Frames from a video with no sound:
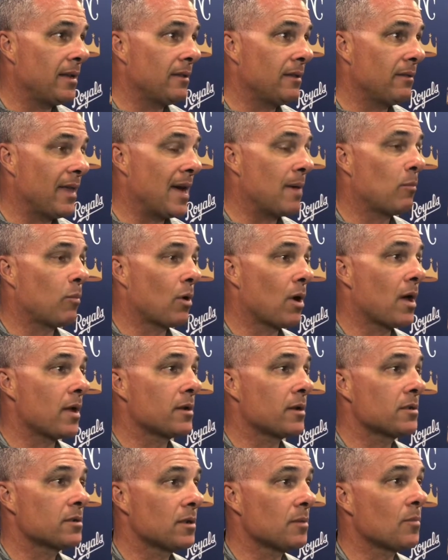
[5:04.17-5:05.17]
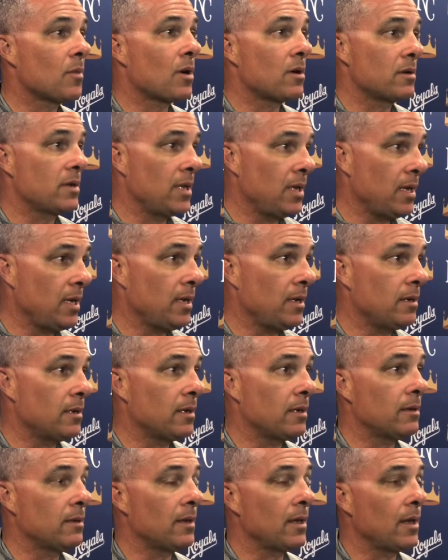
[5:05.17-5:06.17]
and that brought us to Martine,
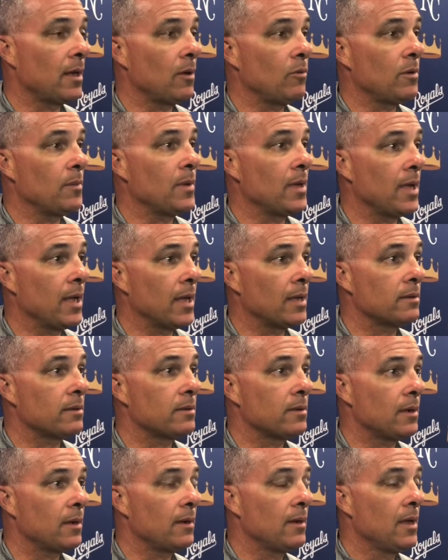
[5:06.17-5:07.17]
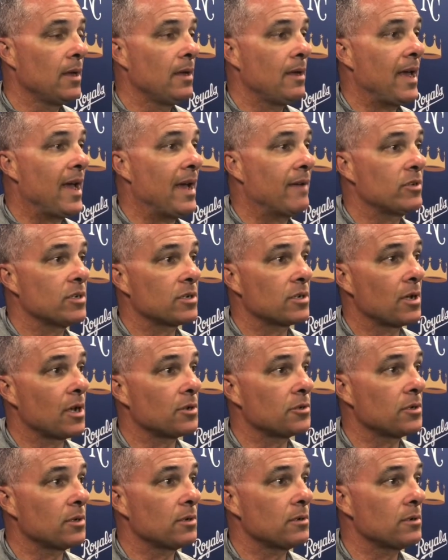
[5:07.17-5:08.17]
and uh, we began to have
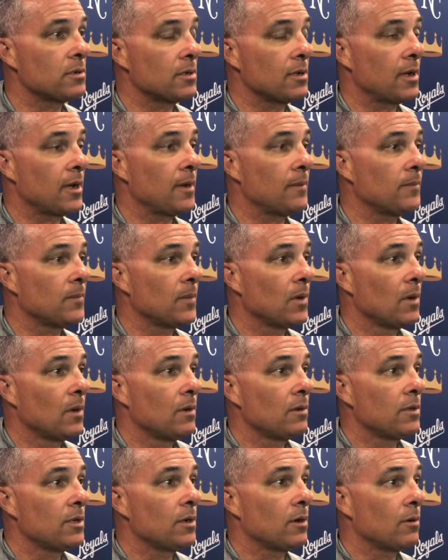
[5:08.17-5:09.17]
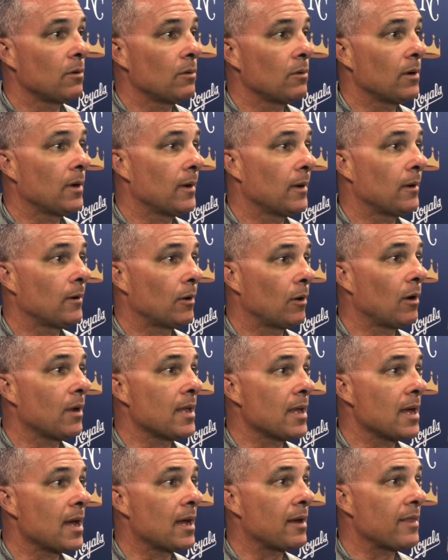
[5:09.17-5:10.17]
discussions. Uh, you know, uh,
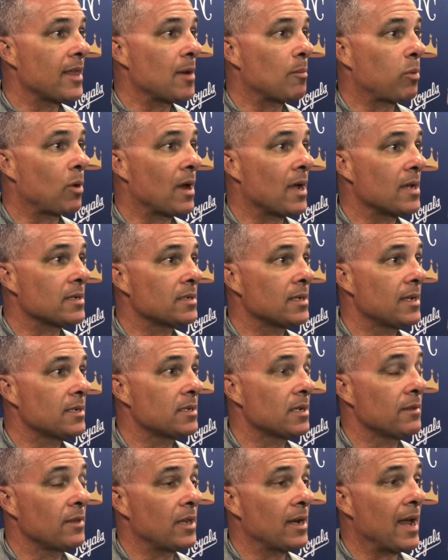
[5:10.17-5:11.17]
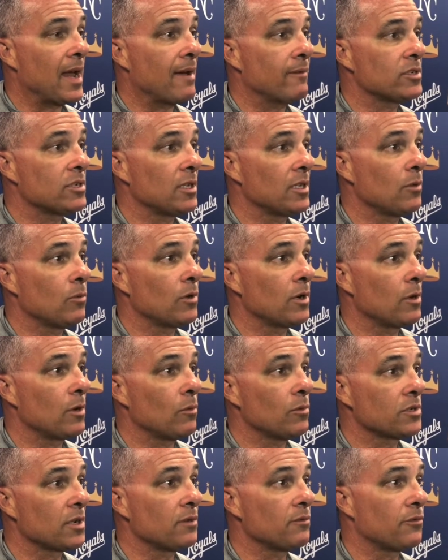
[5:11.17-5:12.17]
early on in that process, and then obviously when it
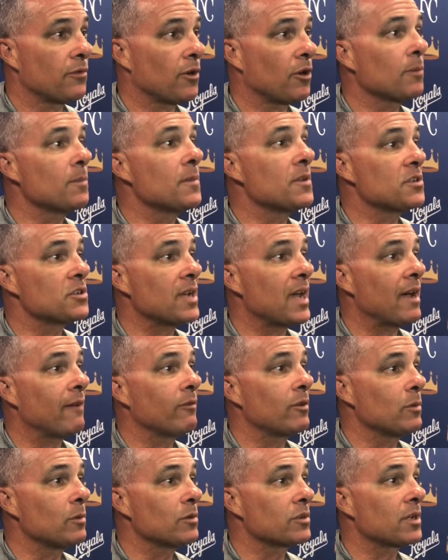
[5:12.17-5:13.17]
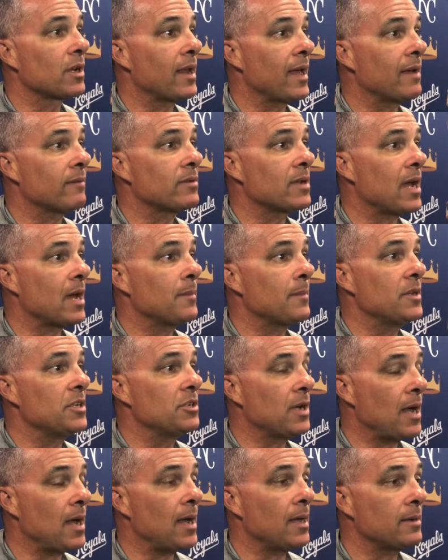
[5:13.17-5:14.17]
was confirmed that Salvi was going to have Tommy
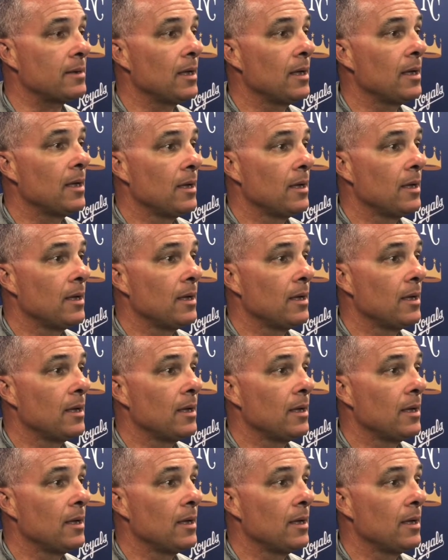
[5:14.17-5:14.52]
John,